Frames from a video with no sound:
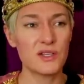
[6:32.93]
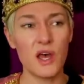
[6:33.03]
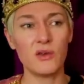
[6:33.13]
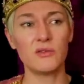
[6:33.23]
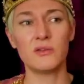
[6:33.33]

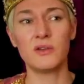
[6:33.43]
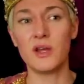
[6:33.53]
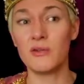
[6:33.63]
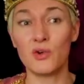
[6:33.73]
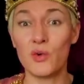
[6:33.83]
So
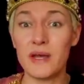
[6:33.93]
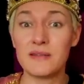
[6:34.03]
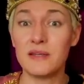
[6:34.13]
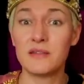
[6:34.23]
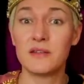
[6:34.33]
you don't
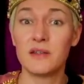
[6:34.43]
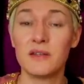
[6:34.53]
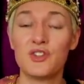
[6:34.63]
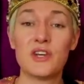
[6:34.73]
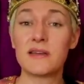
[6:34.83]
always need
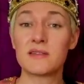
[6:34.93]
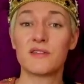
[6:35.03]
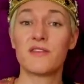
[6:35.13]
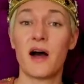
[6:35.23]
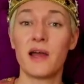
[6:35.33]
to
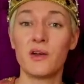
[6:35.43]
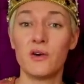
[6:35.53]
justify